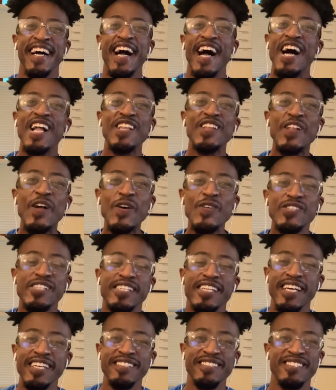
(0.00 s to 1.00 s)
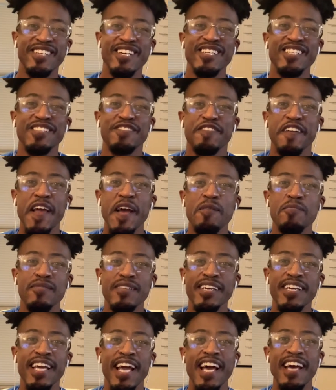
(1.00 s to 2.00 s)
Hello, today's church
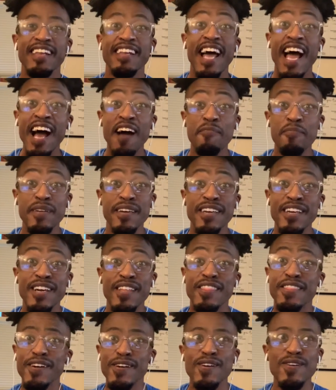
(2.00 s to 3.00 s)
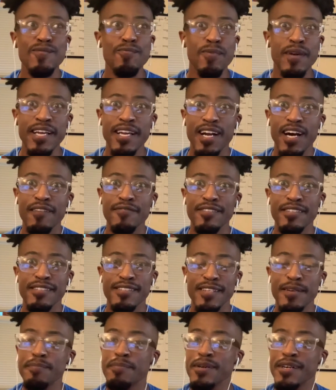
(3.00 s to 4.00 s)
family, and happy third week of
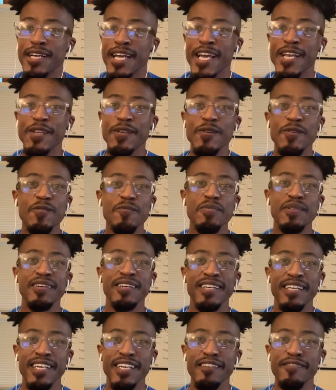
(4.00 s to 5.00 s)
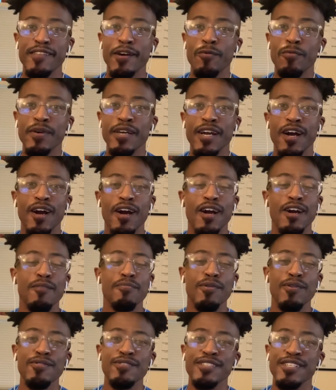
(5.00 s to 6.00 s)
December. Can you believe that we are
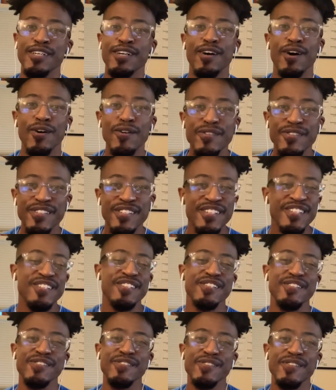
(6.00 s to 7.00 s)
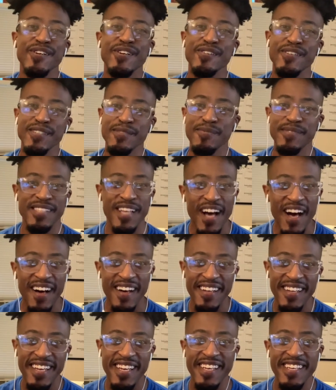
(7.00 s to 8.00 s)
approaching closer to the Christmas
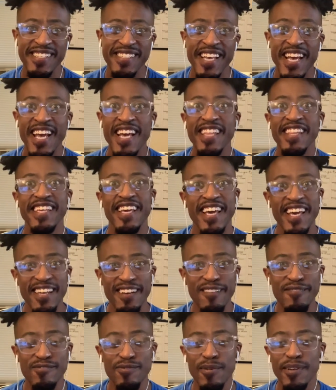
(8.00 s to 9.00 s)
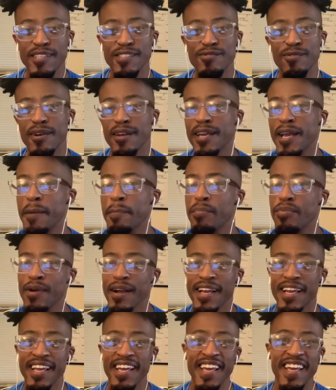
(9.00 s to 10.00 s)
holidays, the end of 2020, and
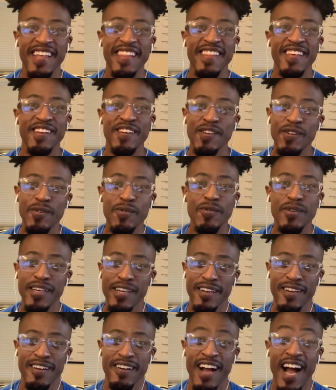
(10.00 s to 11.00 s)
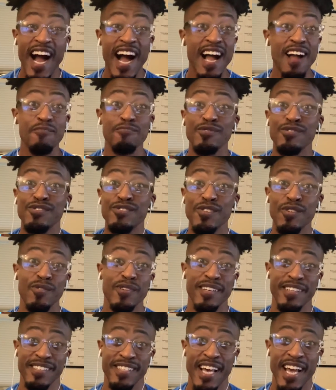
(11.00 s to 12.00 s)
bringing in the new year? I am so
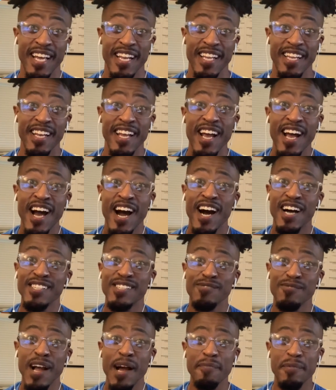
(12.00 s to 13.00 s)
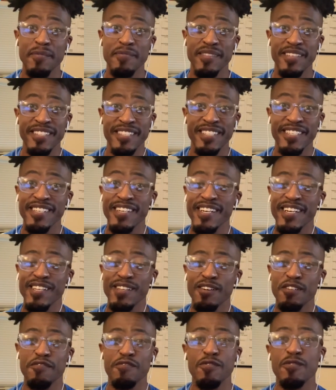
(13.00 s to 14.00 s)
excited uh, to wrap up this year
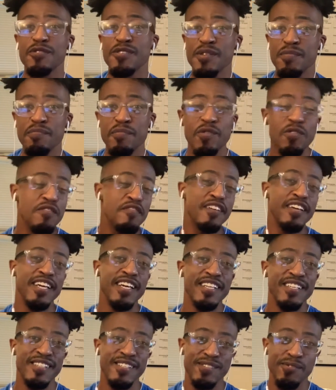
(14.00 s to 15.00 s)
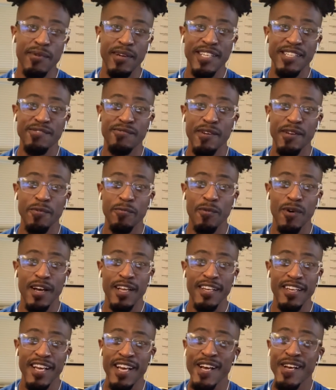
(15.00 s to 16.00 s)
and look forward to moving into
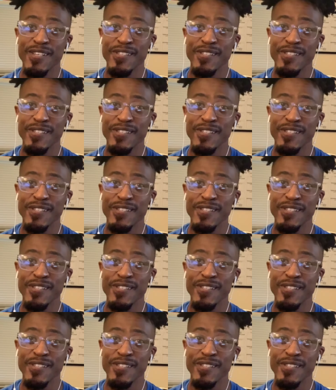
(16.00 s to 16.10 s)
2021.